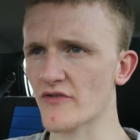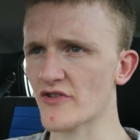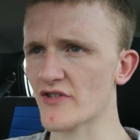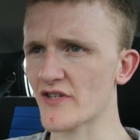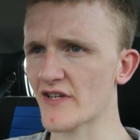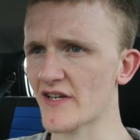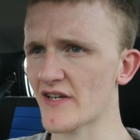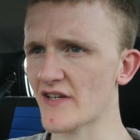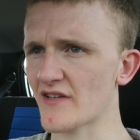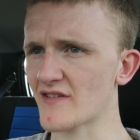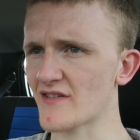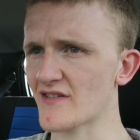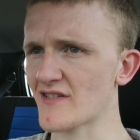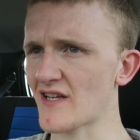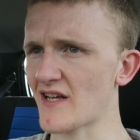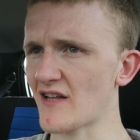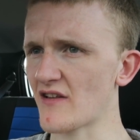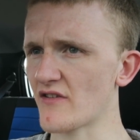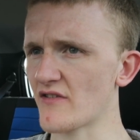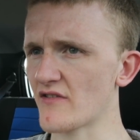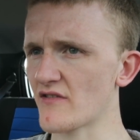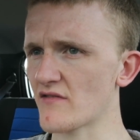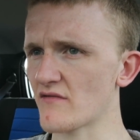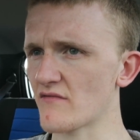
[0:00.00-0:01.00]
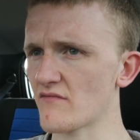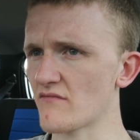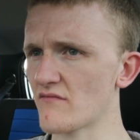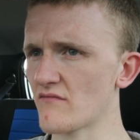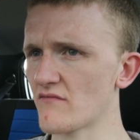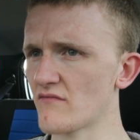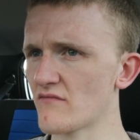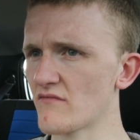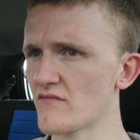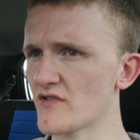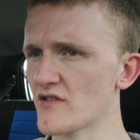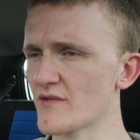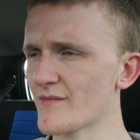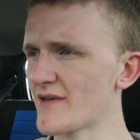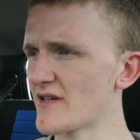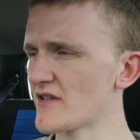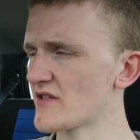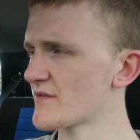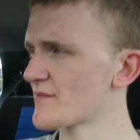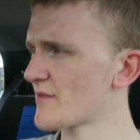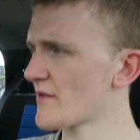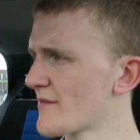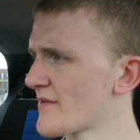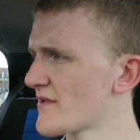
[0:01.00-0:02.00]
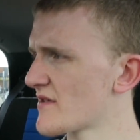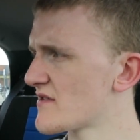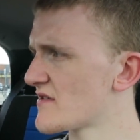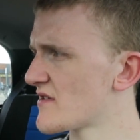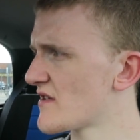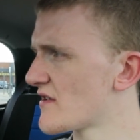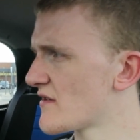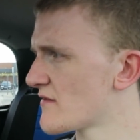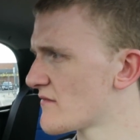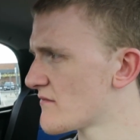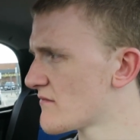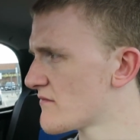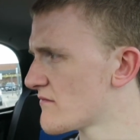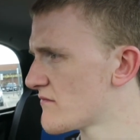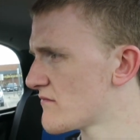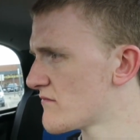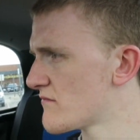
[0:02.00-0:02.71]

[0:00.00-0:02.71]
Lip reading: Chicken, salad, and something else probably tonight.